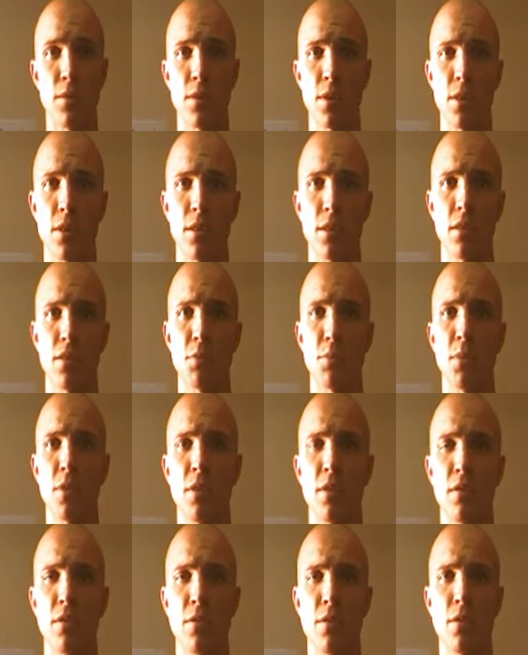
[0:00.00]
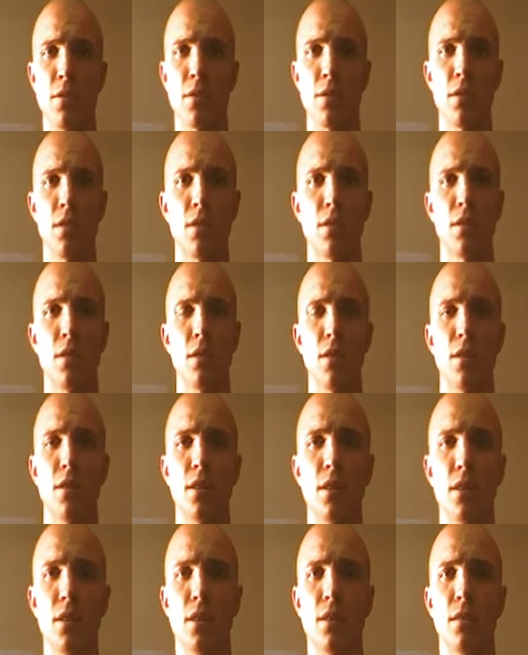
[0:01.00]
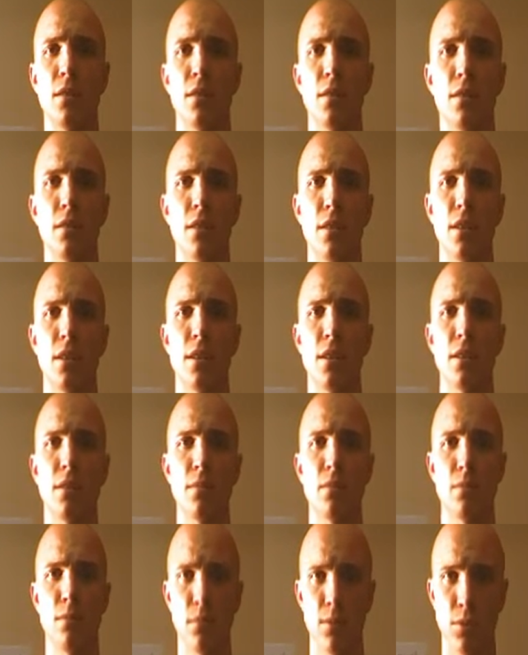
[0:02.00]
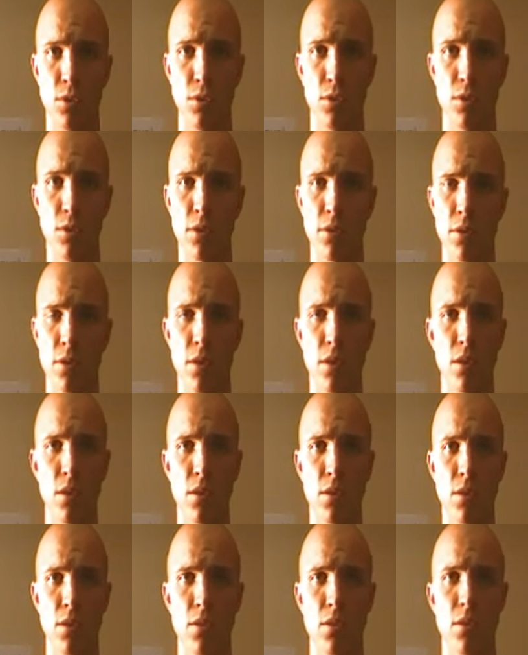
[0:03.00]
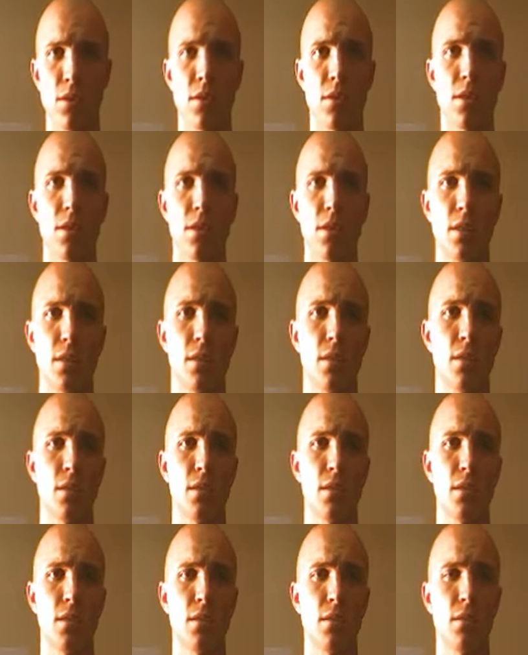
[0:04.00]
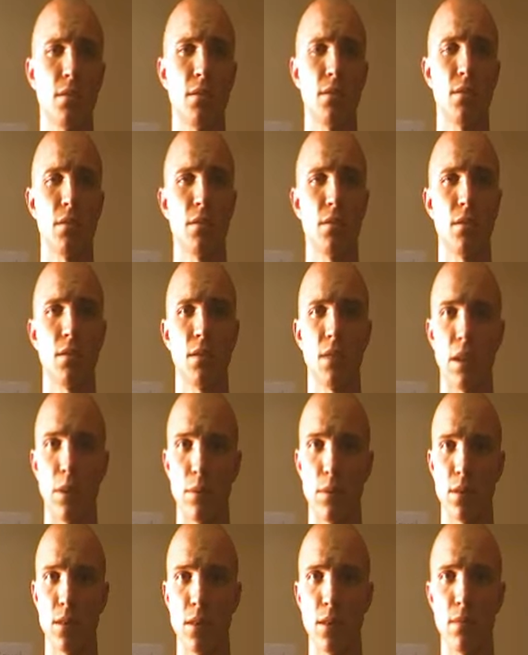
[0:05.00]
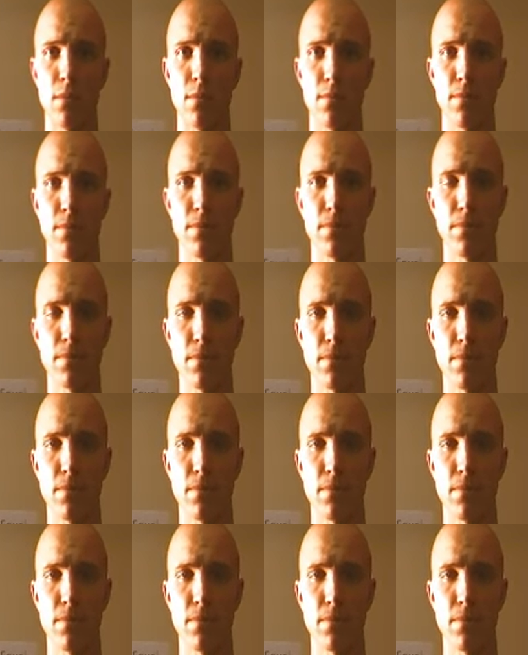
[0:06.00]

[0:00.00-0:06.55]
pay rent each month, and I use their cars, and that was it.